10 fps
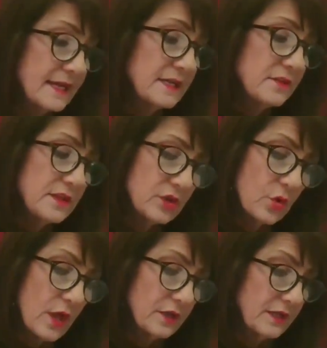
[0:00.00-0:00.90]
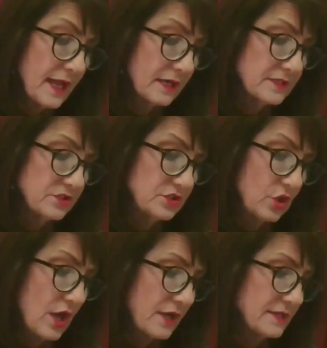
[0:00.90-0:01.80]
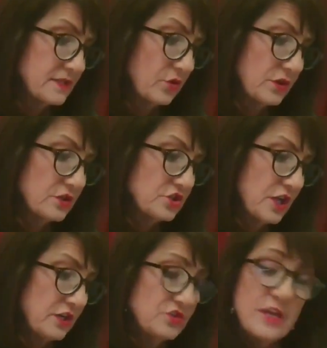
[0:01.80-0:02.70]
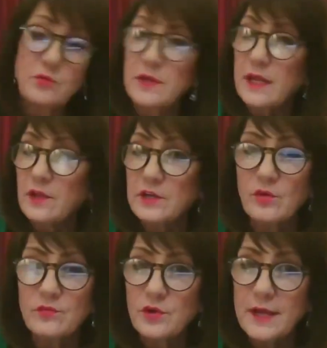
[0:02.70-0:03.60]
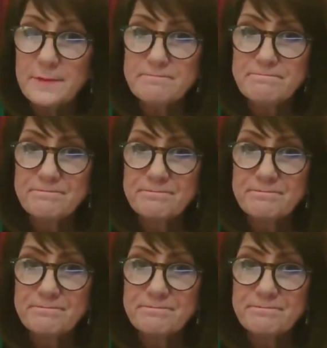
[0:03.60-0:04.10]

Signing the Equality Act into law isn't going to change that reality overnight.